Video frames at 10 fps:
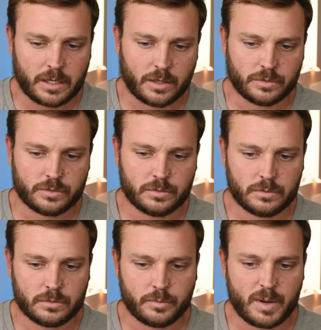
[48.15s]
killed
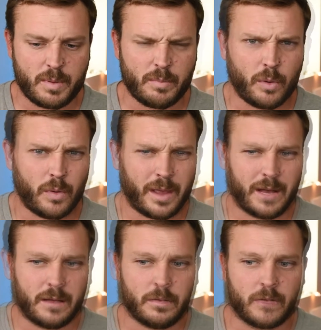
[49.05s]
too many people.
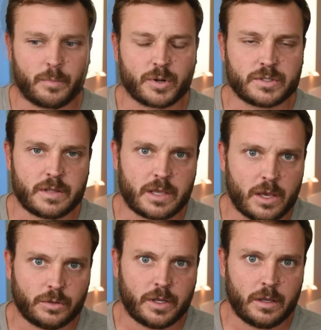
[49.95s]
And the person that
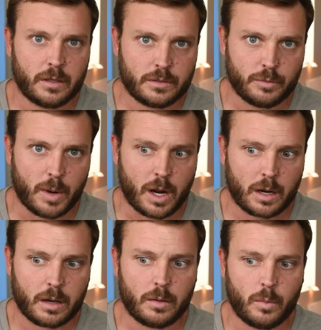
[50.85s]
killed
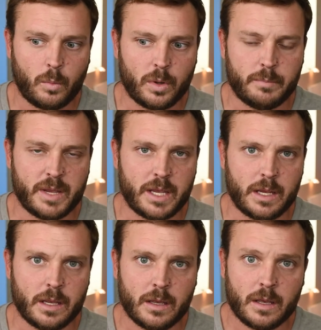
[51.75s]
Tupac would
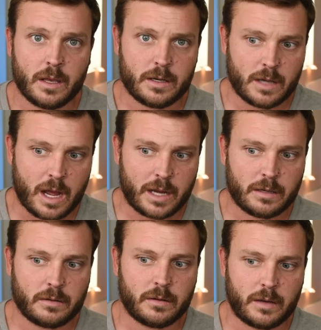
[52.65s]
be
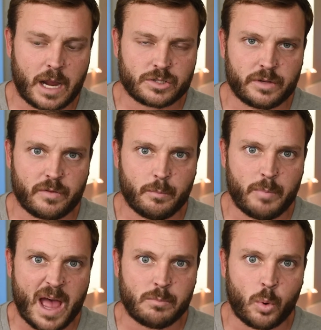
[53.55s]
not actually from
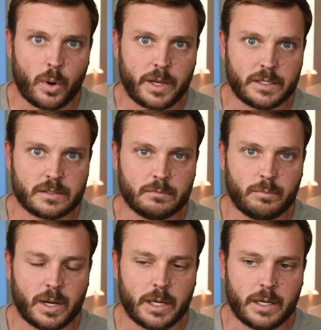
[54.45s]
Bad Boys,
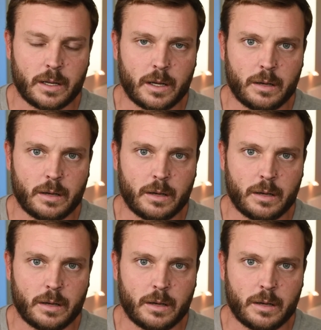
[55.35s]
but